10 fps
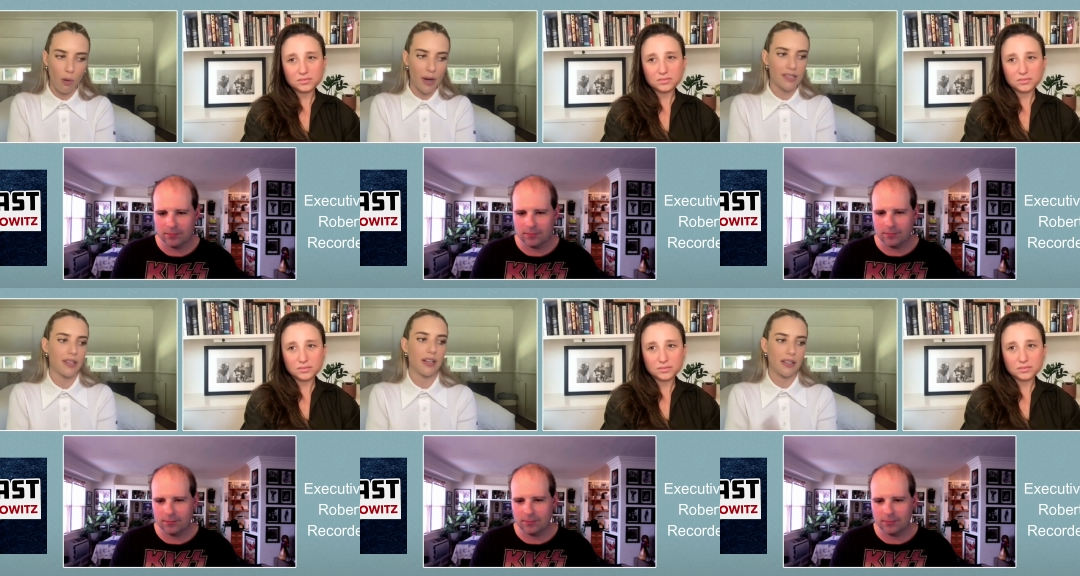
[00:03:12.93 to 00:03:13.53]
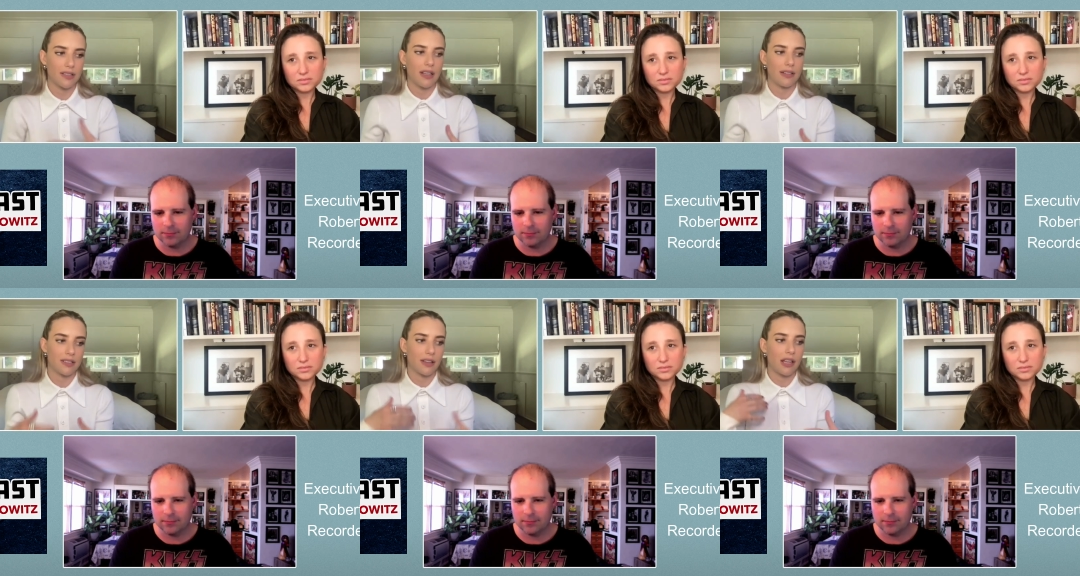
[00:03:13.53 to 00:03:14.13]
Speaker 1: always. And
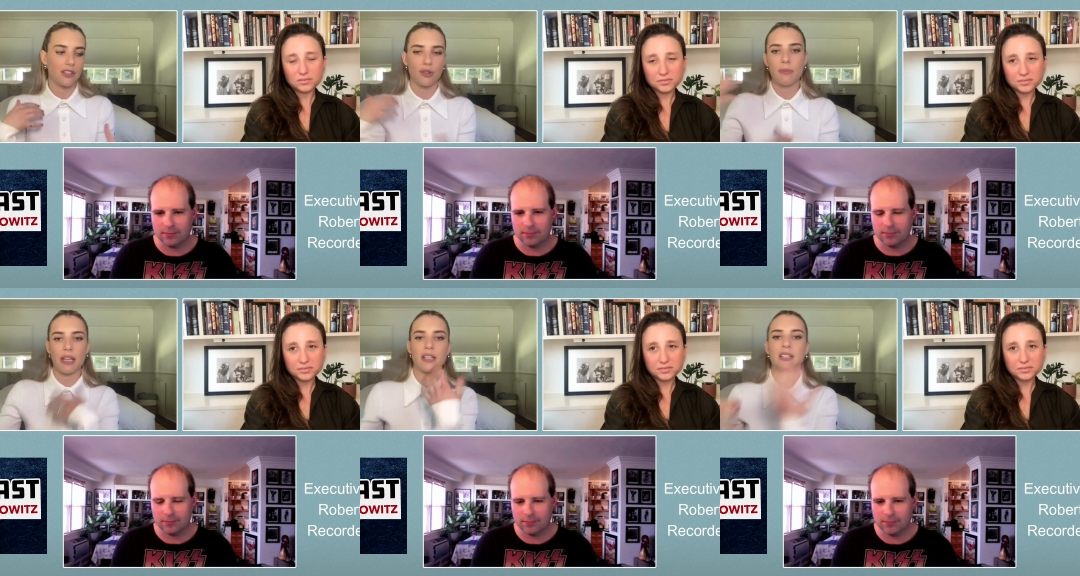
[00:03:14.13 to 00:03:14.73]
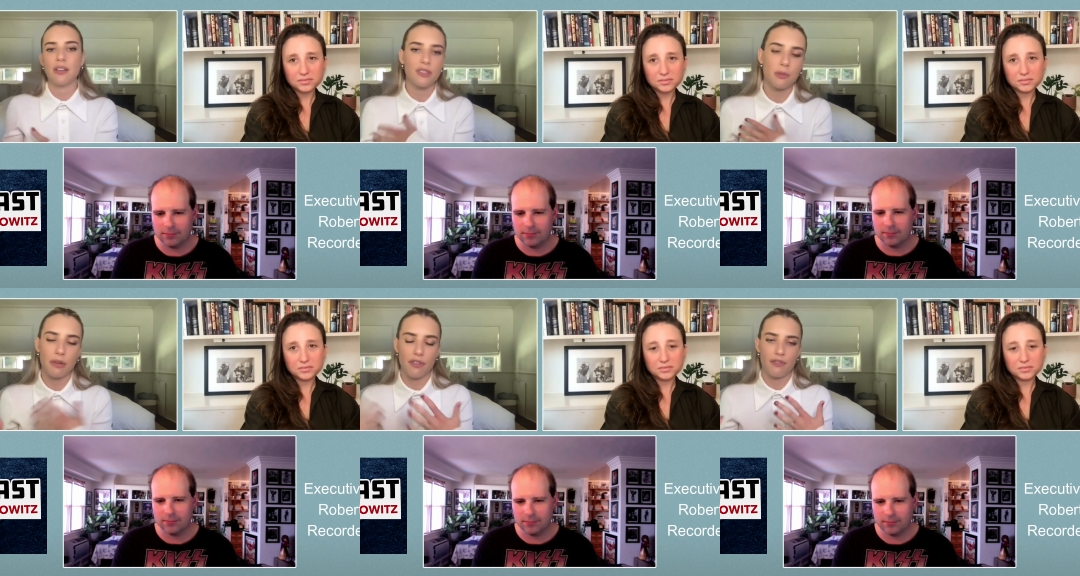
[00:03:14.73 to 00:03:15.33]
it's a dream that continues
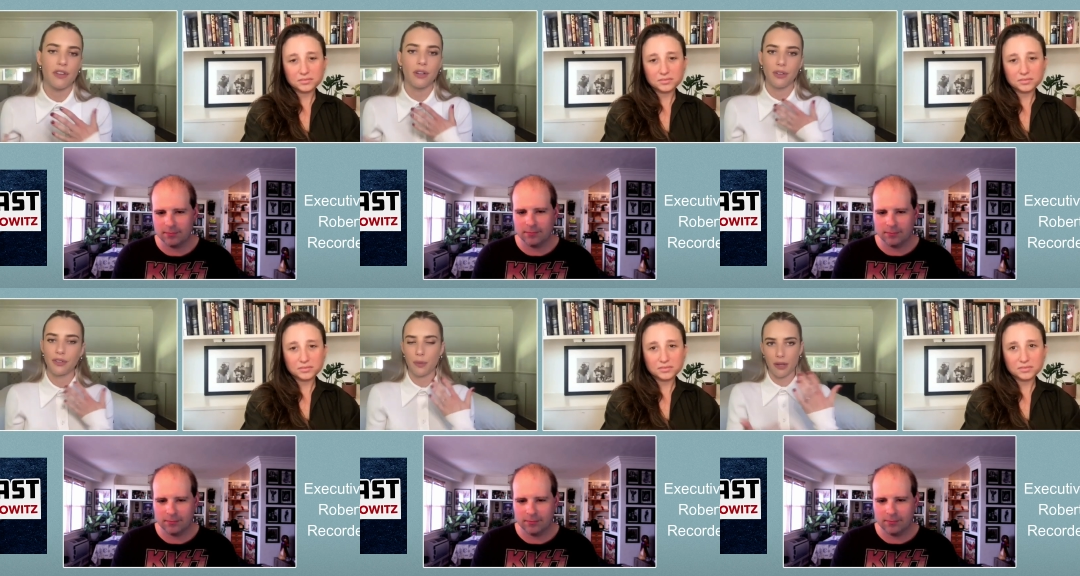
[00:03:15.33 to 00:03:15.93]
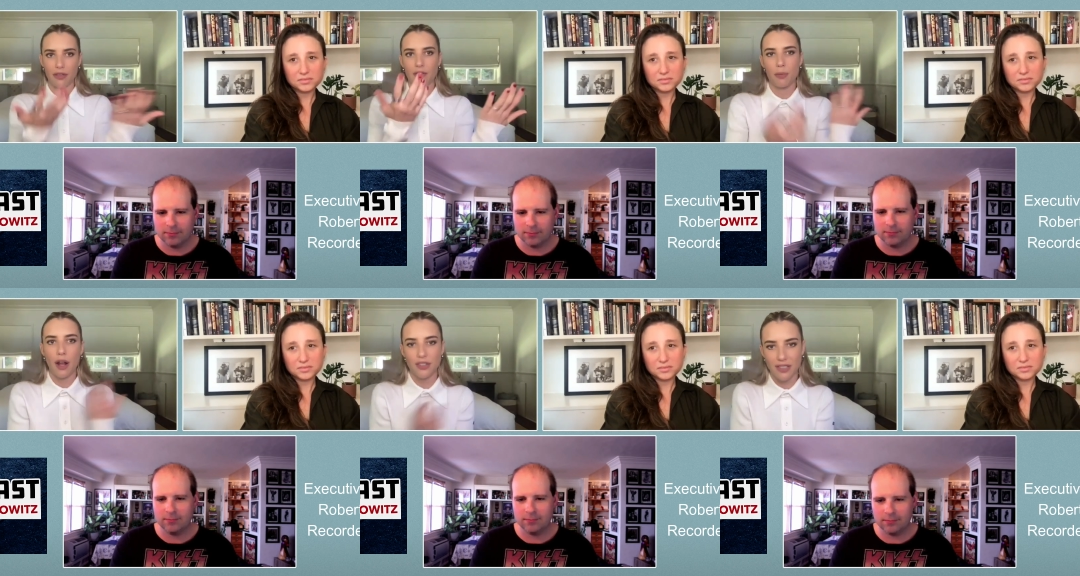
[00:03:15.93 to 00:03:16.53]
to be fulfilled with
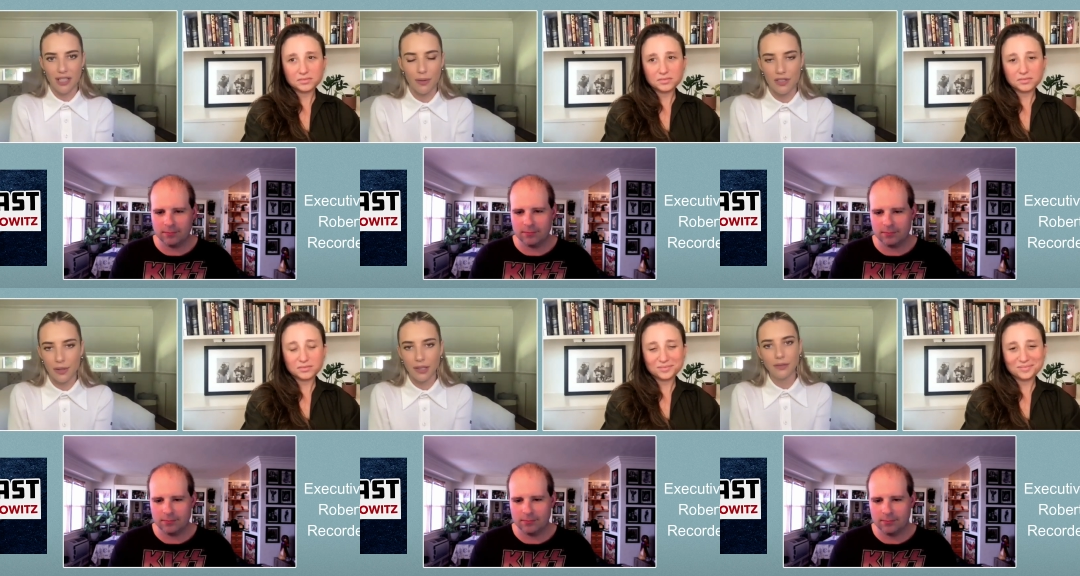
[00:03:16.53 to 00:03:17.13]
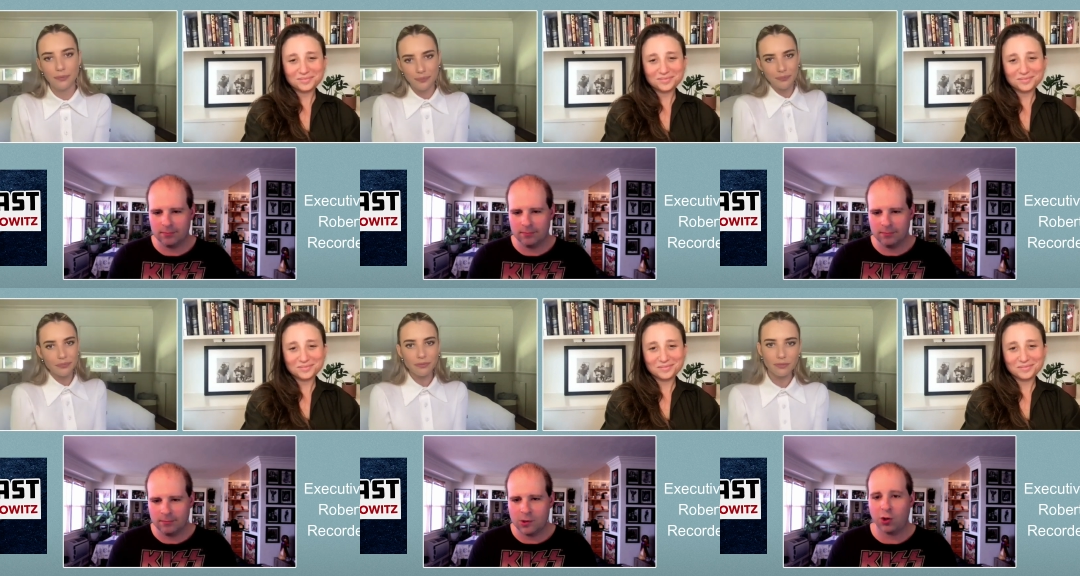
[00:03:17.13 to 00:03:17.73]
the projects that we're doing.
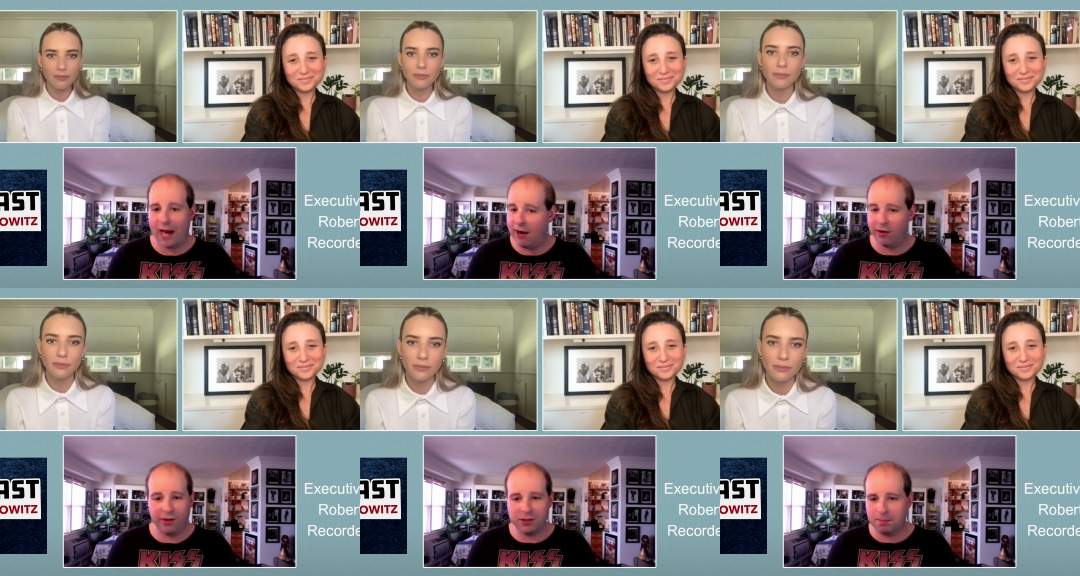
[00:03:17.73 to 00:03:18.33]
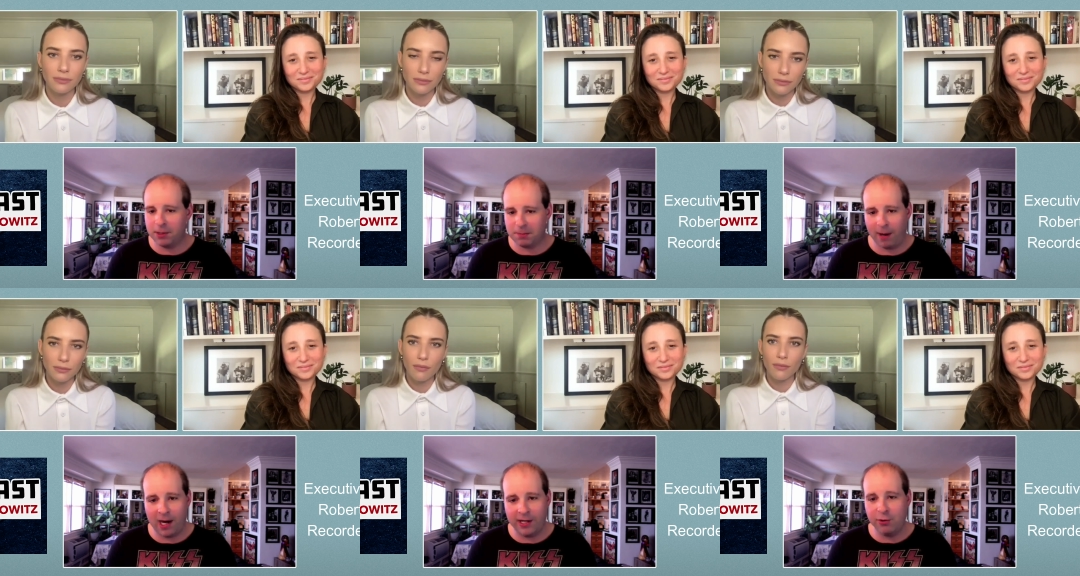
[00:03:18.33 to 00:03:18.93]
Speaker 2: So Kara, those books
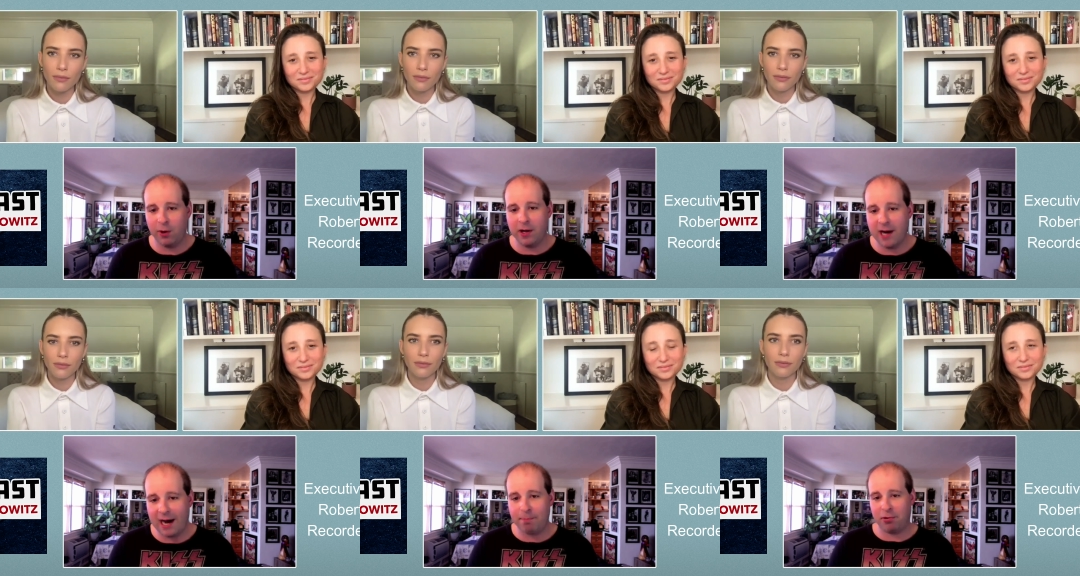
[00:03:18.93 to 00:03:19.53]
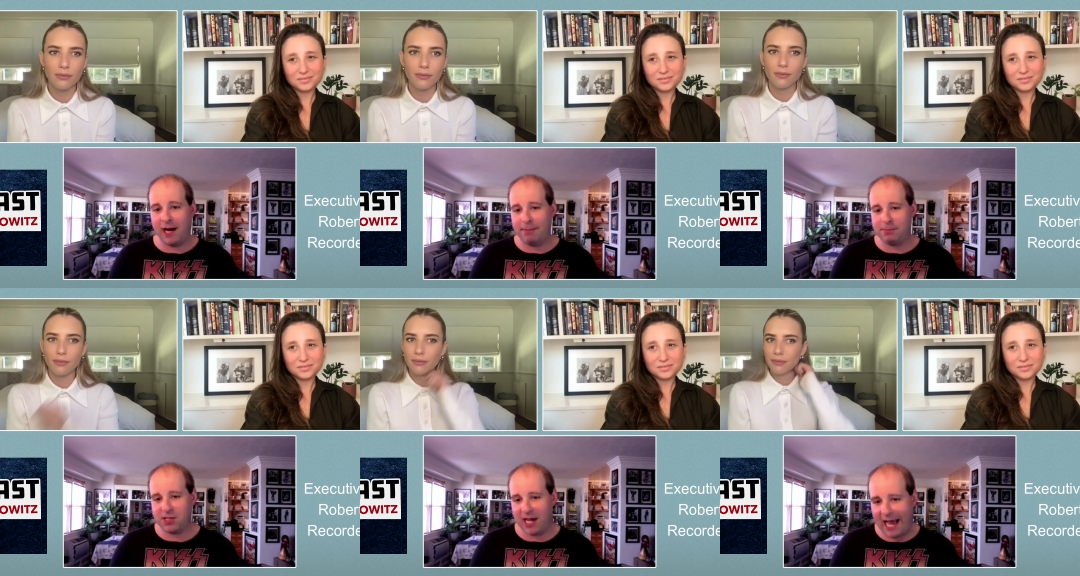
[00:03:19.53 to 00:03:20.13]
behind you are not
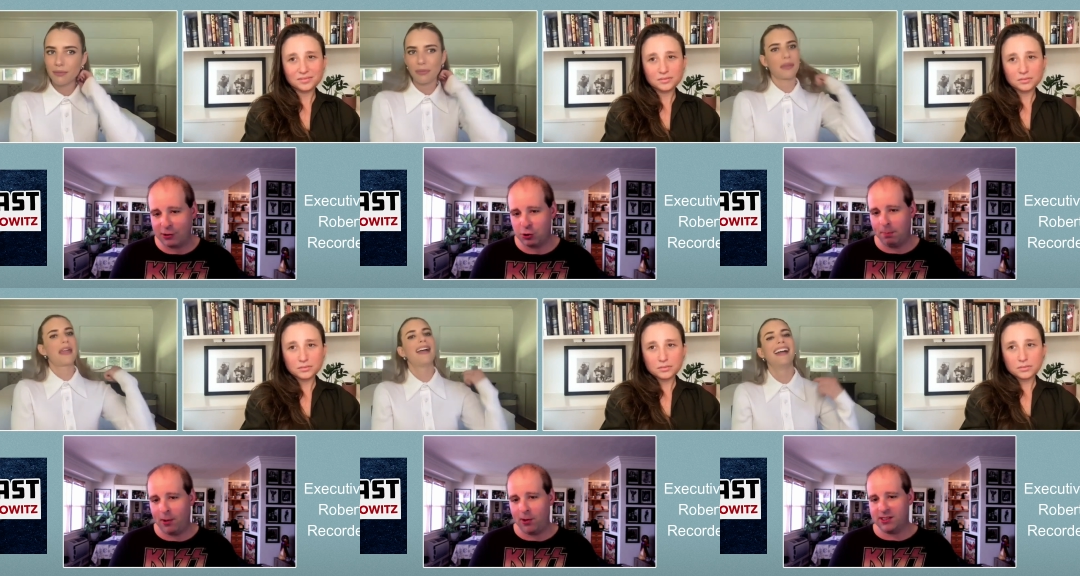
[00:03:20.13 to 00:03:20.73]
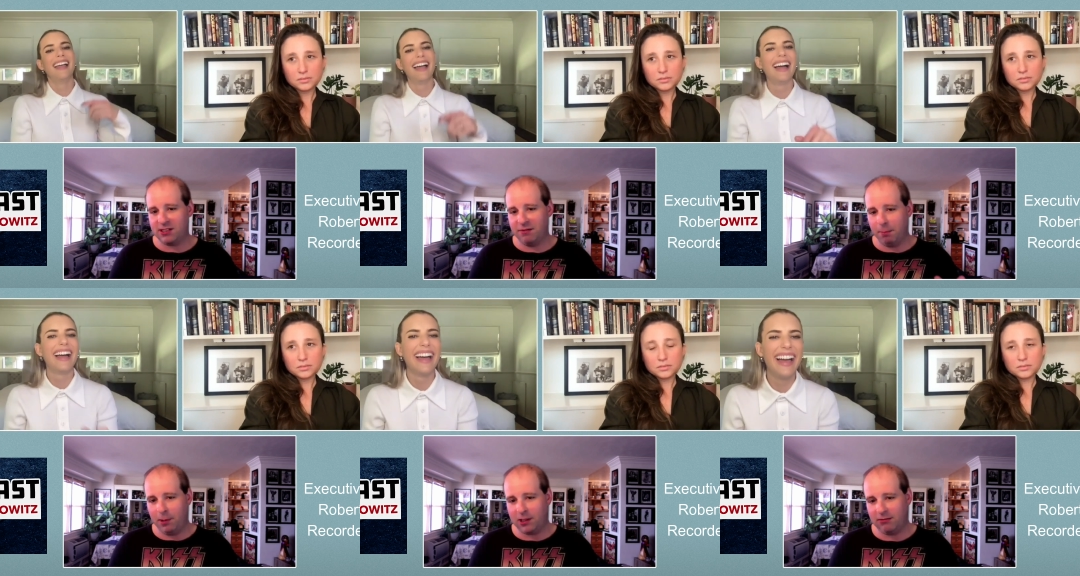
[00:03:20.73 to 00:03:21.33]
props, actual parts of
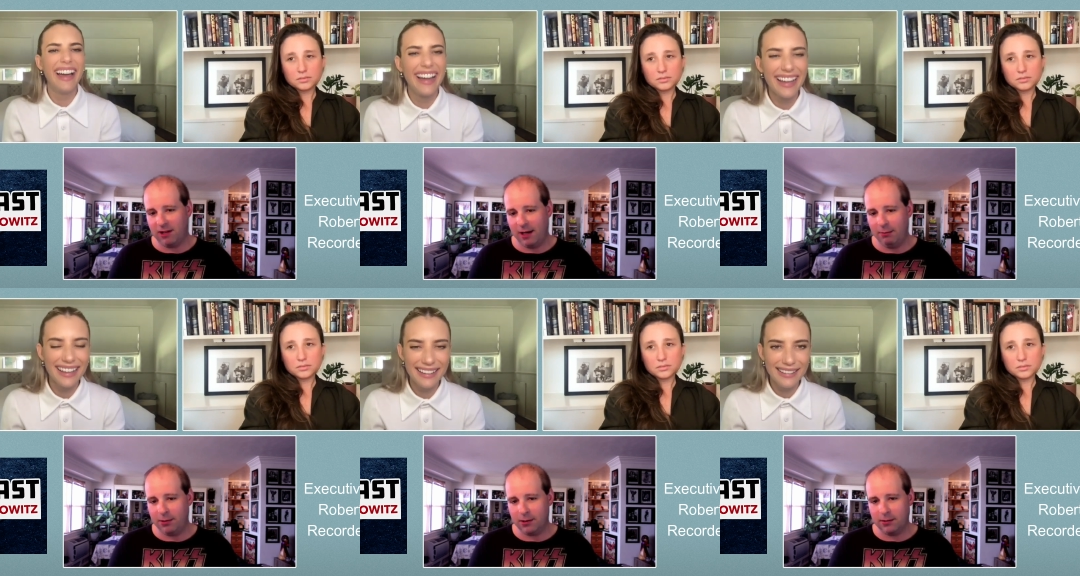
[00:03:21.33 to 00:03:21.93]
the book club.